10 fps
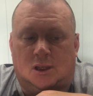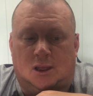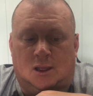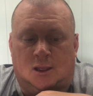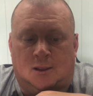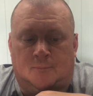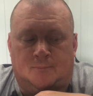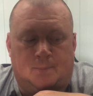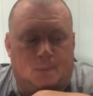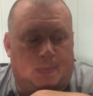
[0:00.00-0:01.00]

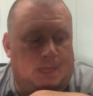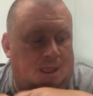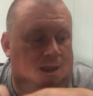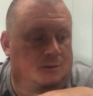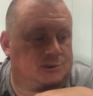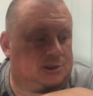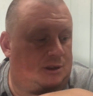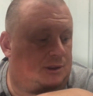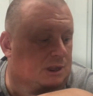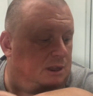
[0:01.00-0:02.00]
and I'll
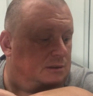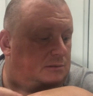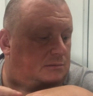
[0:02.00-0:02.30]
show you